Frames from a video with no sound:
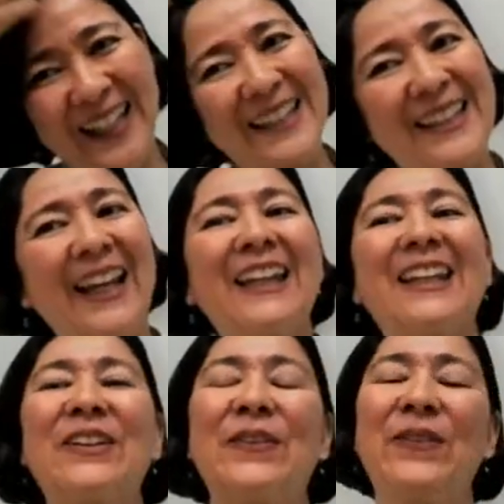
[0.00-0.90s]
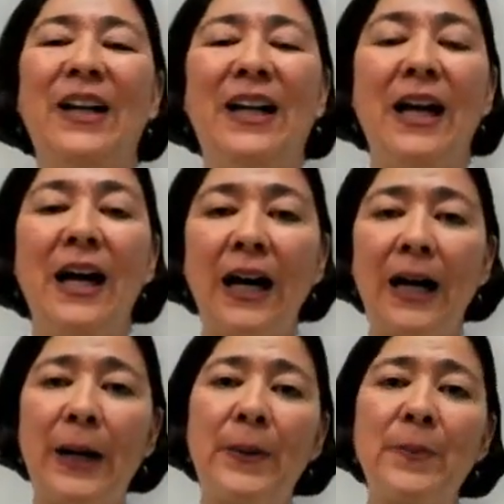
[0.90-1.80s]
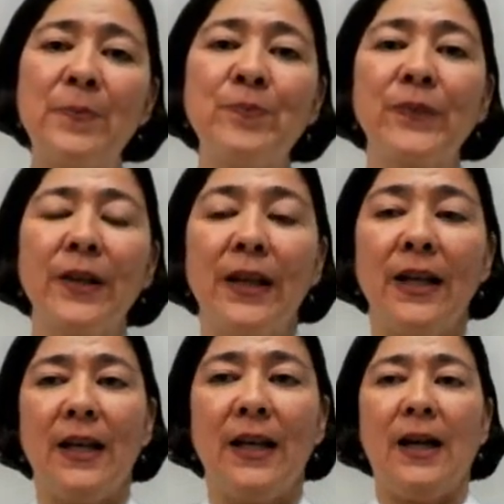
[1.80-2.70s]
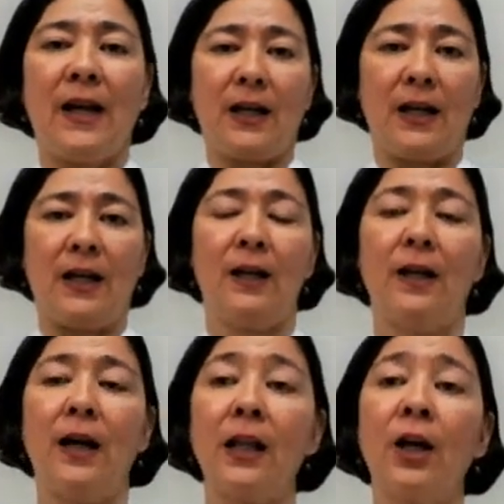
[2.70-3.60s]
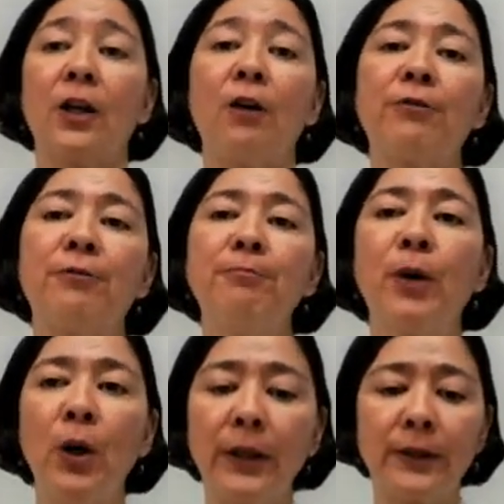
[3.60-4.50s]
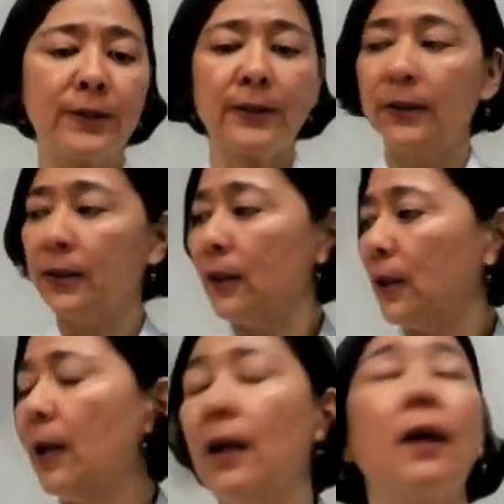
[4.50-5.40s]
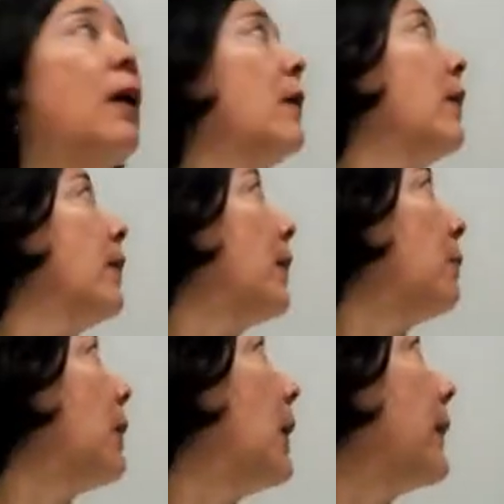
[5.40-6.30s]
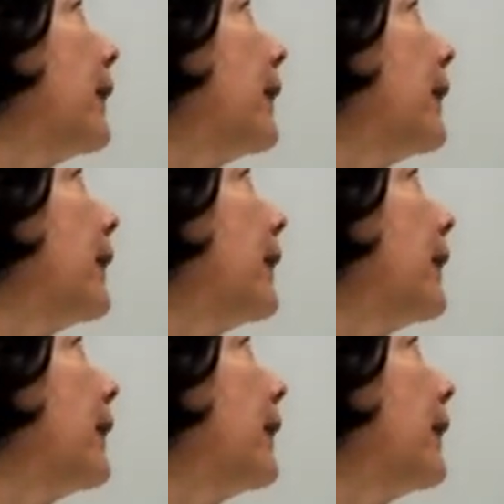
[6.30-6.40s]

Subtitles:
Thank you. A lot of books. The one